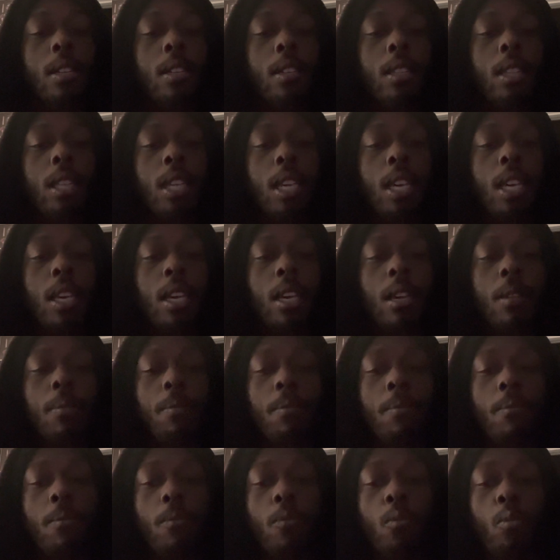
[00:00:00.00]
The
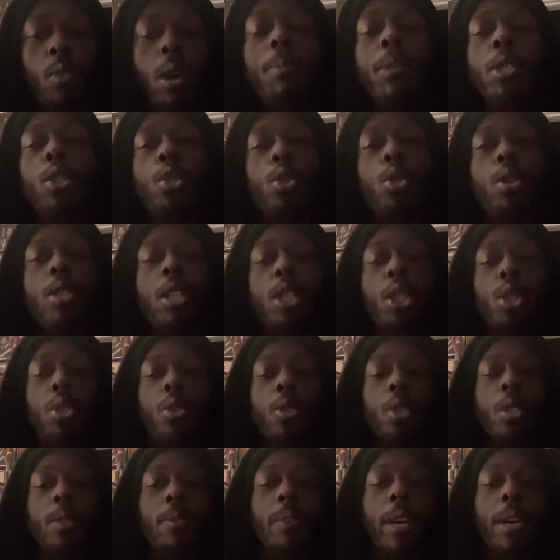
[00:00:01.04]
women's traditional
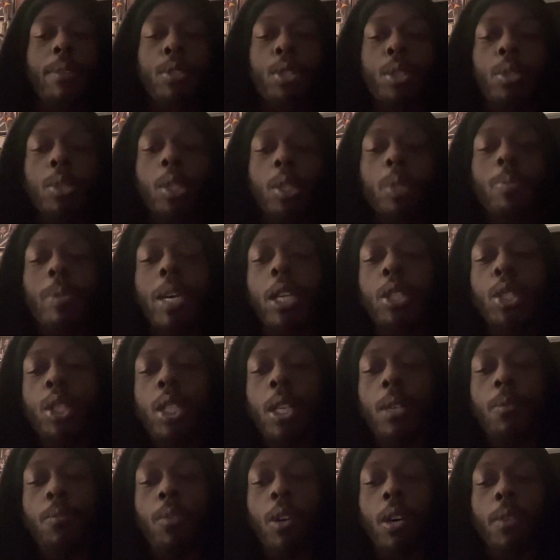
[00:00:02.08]
Survivor Series match,
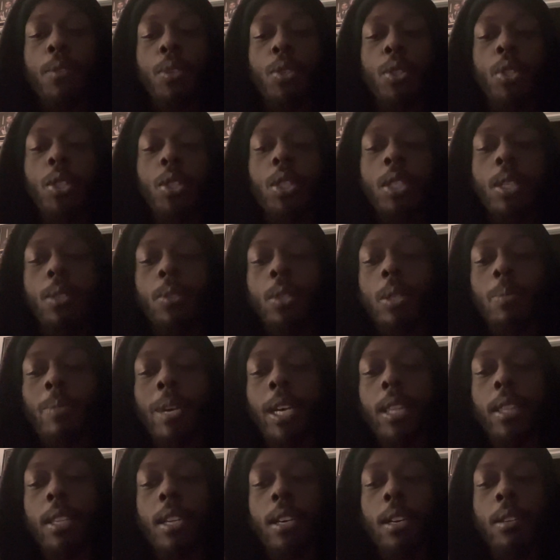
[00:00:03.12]
Team Raw versus Team
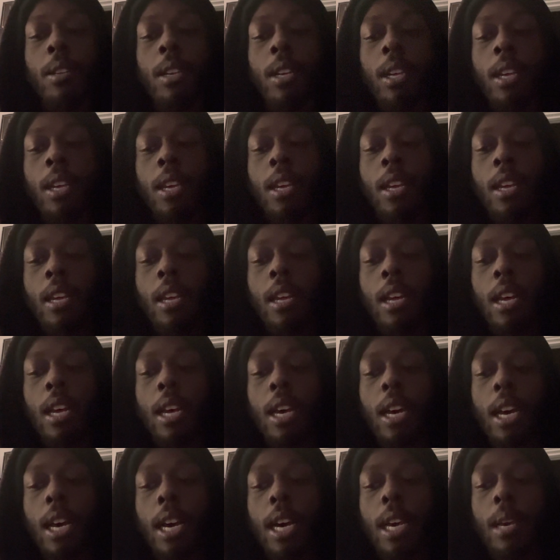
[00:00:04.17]
SmackDown.
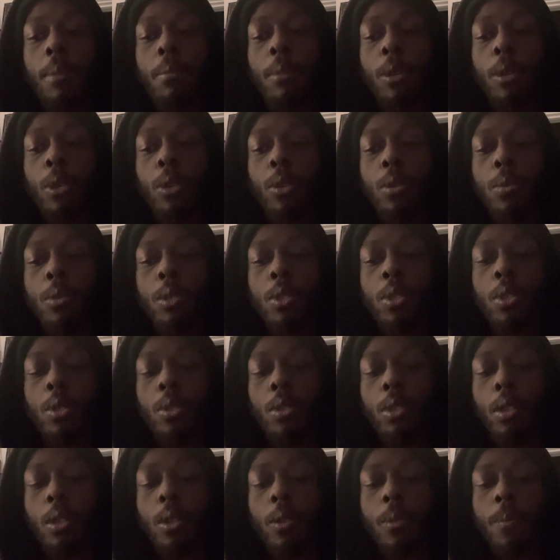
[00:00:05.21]
I'm going to
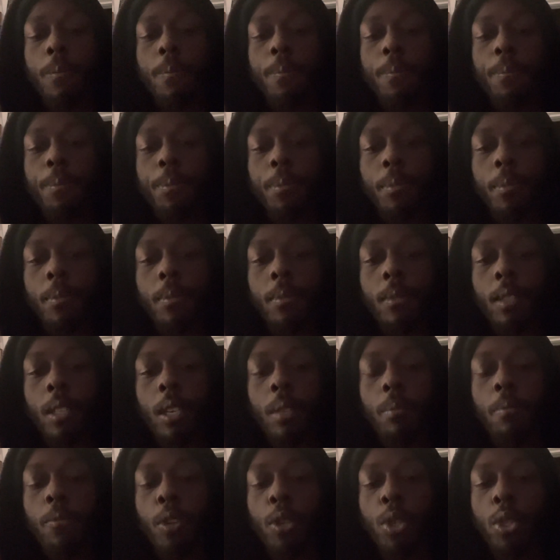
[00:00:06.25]
go,
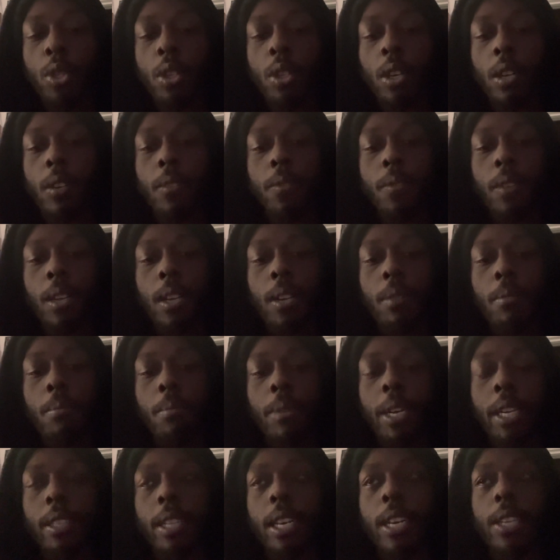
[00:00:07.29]
first off,
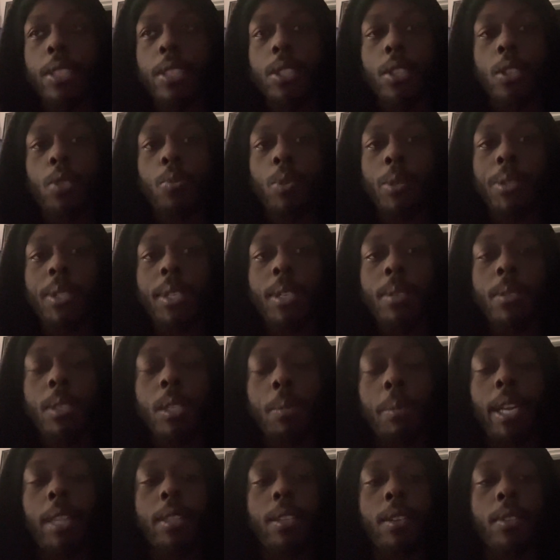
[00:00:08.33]
my alliance is with Team
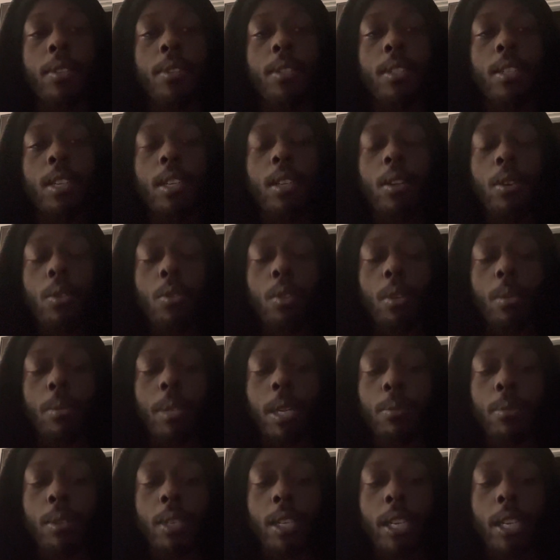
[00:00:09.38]
SmackDown tonight, although I'm
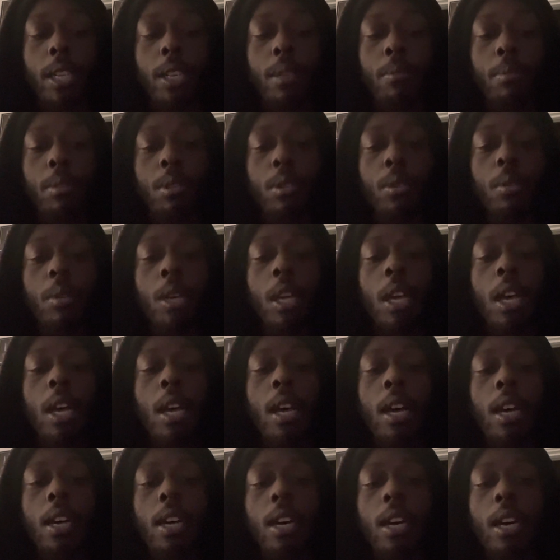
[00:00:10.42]
not wearing any blue.
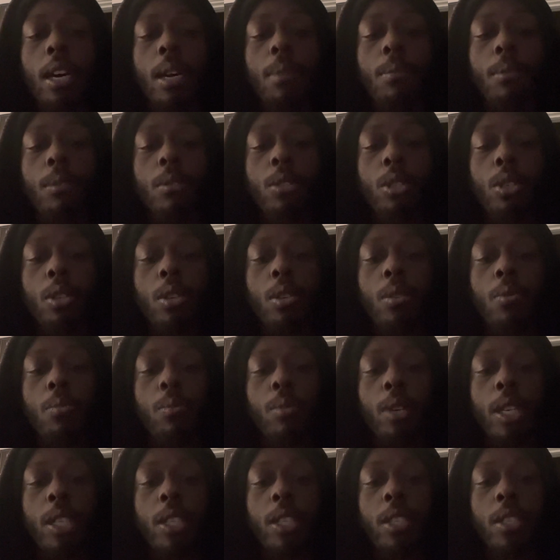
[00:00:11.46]
I'm going to go
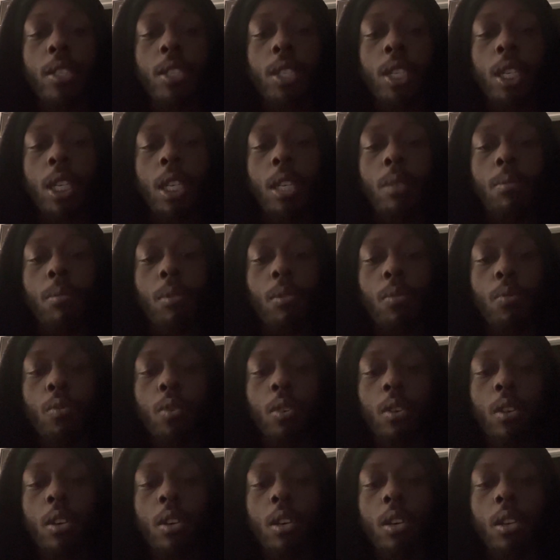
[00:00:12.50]
with Team
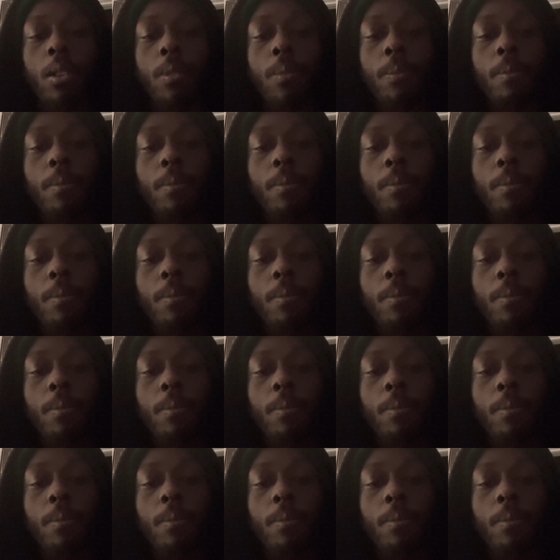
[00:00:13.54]
Raw.